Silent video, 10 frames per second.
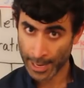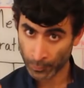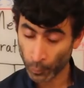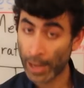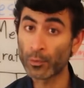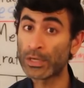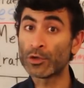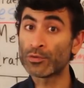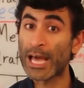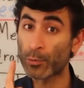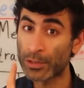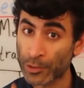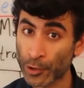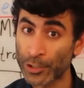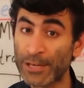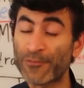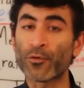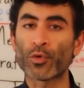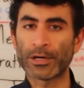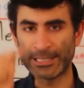And when we do that with
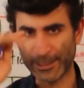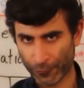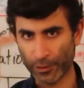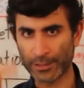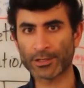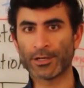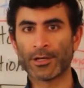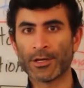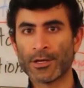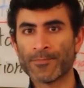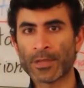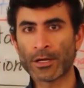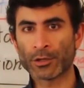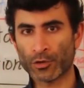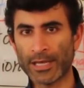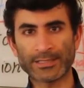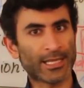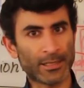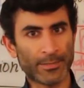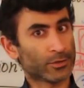34 different trace
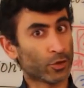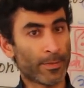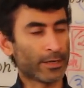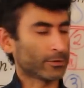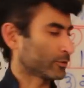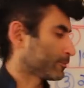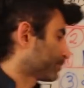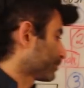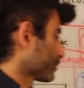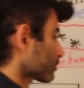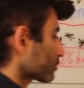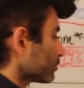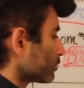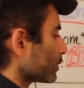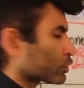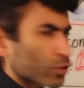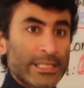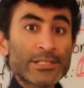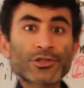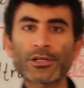elements or metals. So
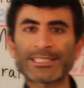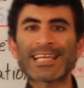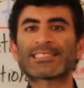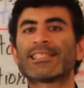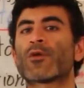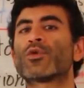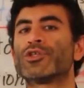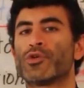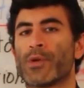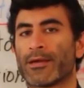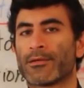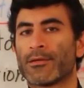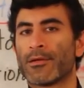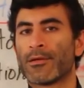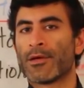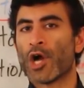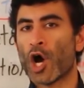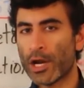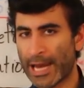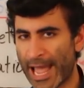these are tests that we're doing
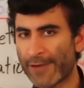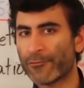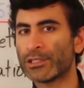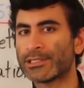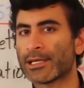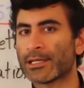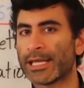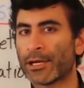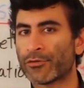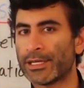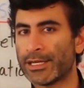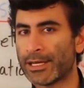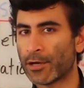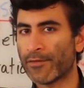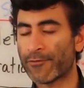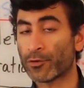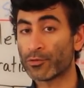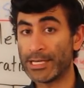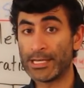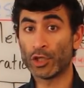on every single ingredient of
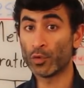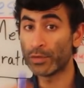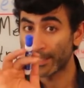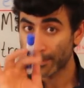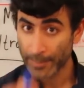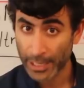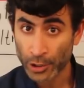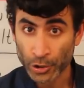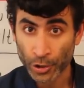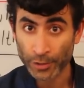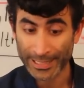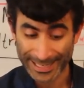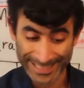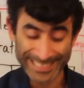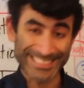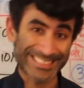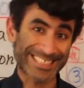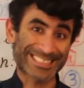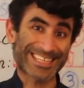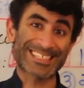Aphro-D. You need to make sure that these
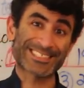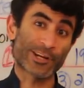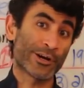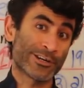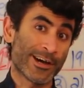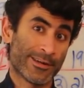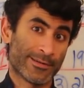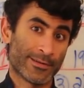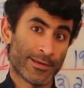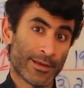six tests are done